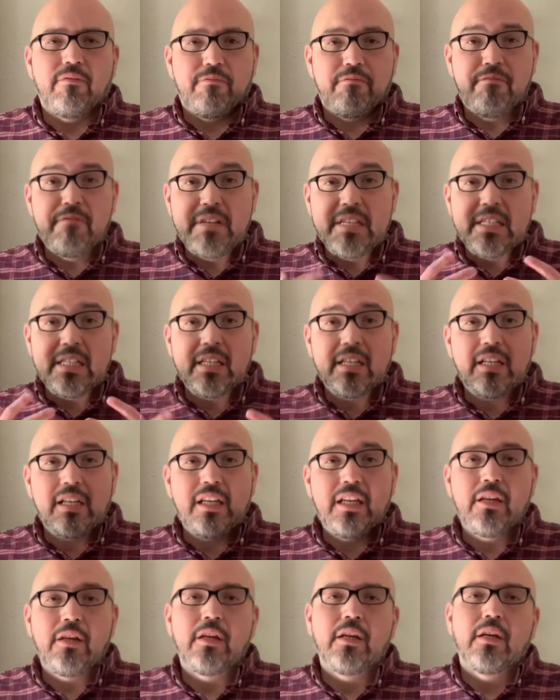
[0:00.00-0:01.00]

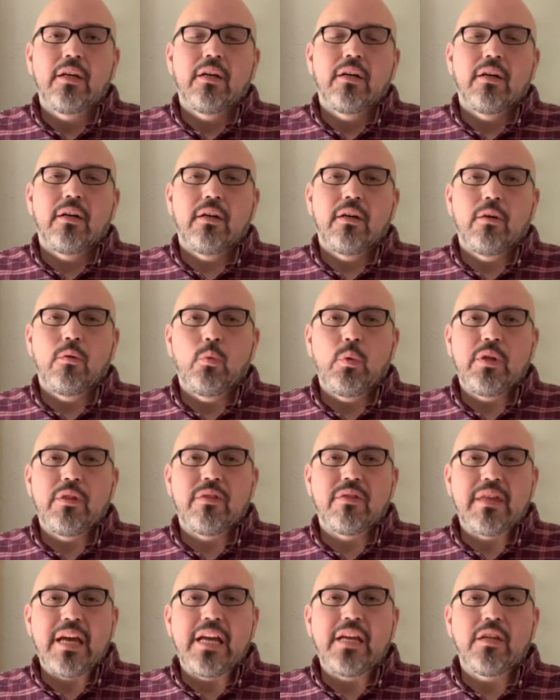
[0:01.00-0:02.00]
physically. We
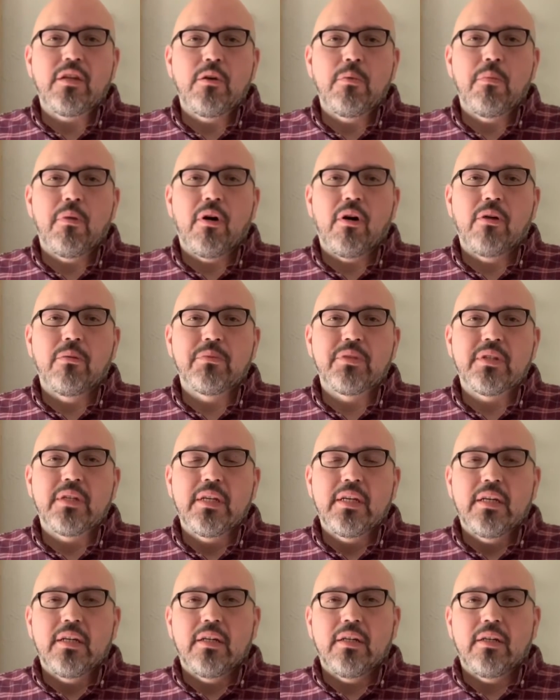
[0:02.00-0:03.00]
thank you, moms.
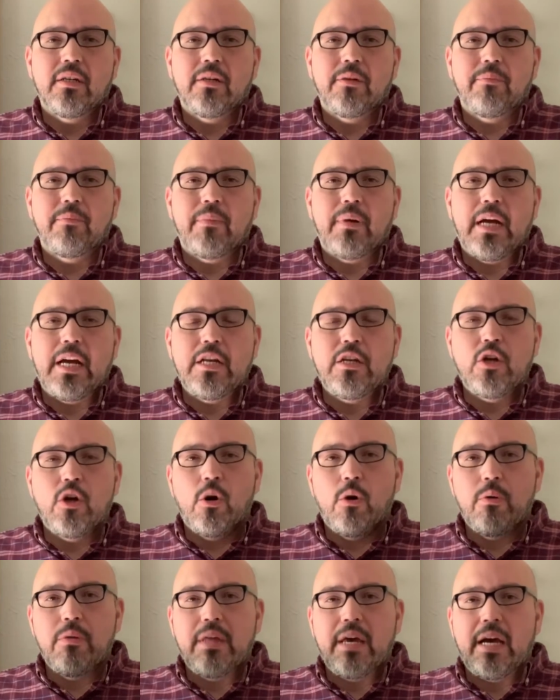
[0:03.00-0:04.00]
I
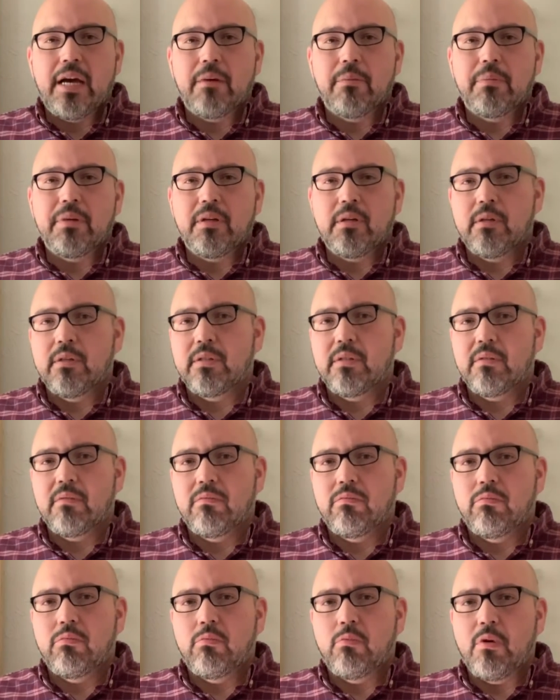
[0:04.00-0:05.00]
know that because of
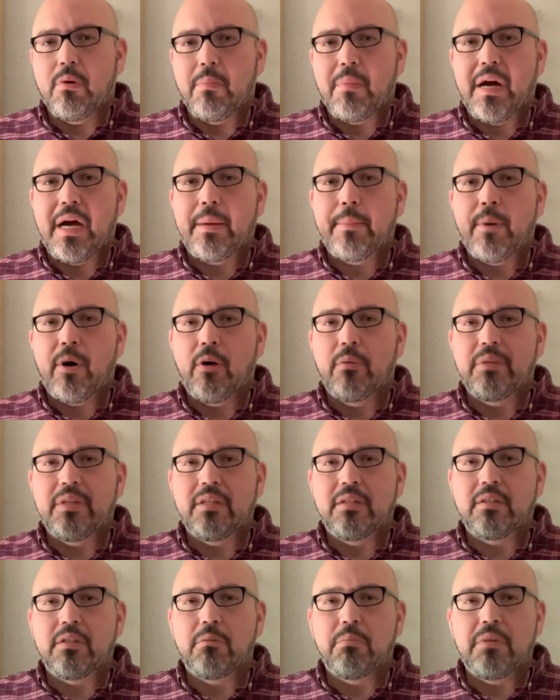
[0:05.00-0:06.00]
what my mom
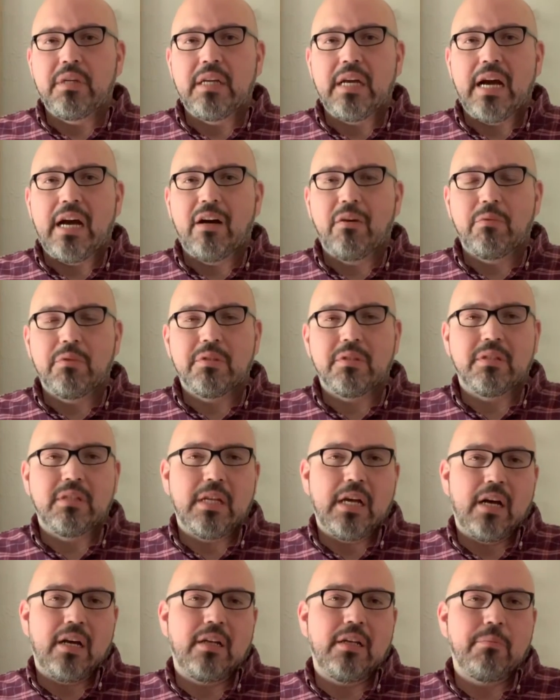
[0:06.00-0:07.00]
did to me, I was
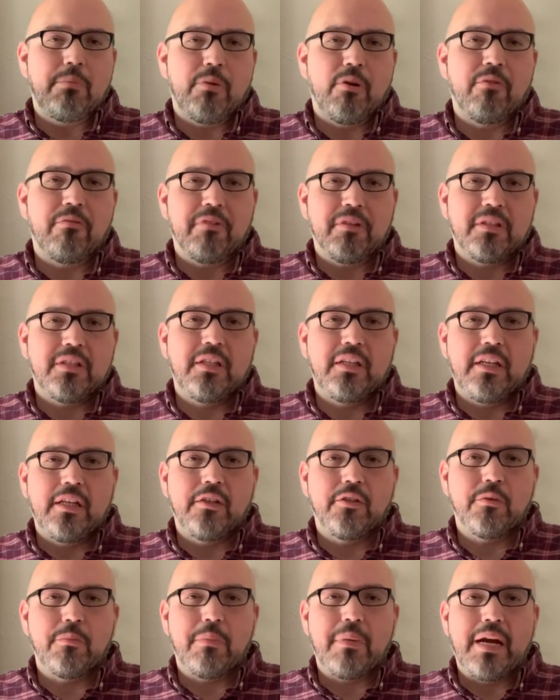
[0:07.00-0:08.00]
not a perfect
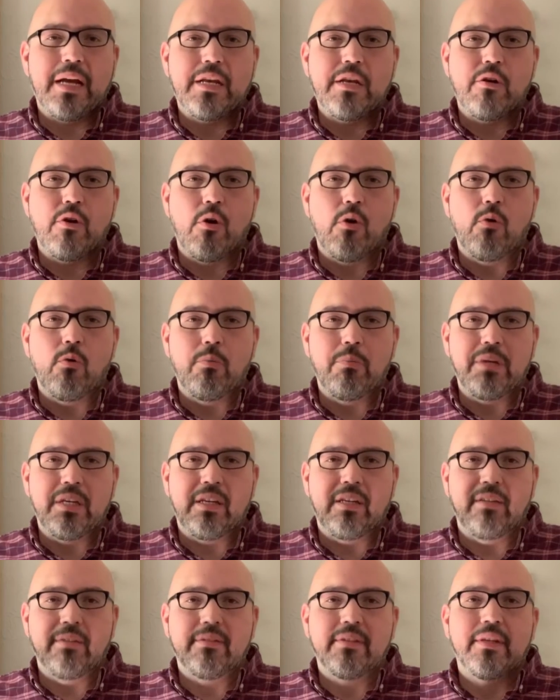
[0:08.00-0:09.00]
teenager by no
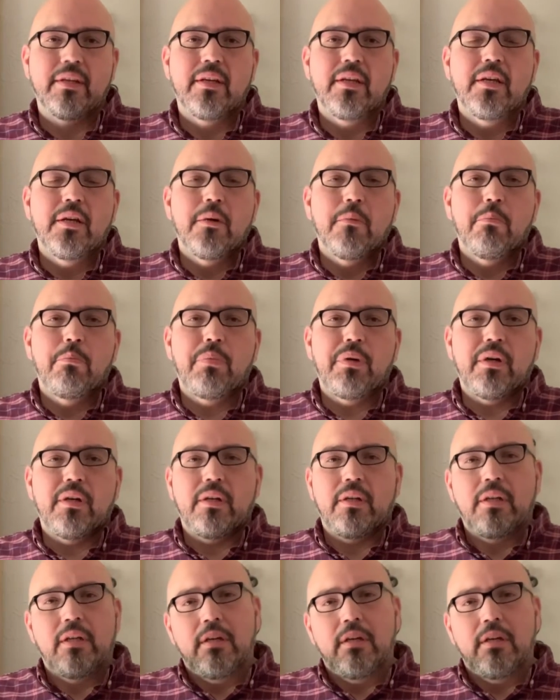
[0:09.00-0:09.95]
means. But